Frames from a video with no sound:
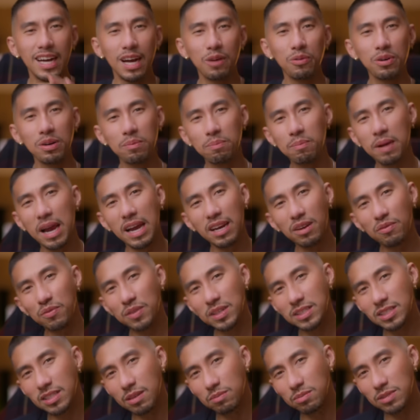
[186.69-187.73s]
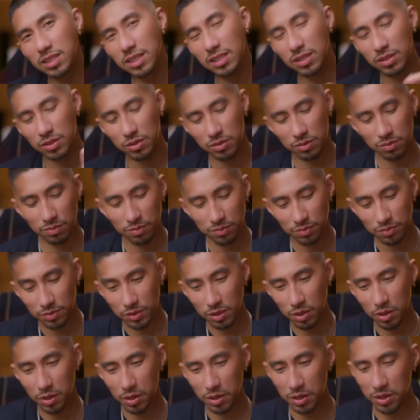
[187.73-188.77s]
I want to manifest something new.
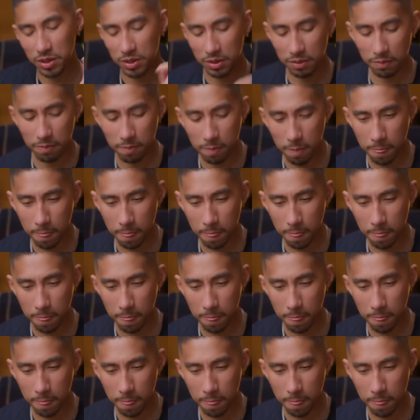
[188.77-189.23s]
Okay.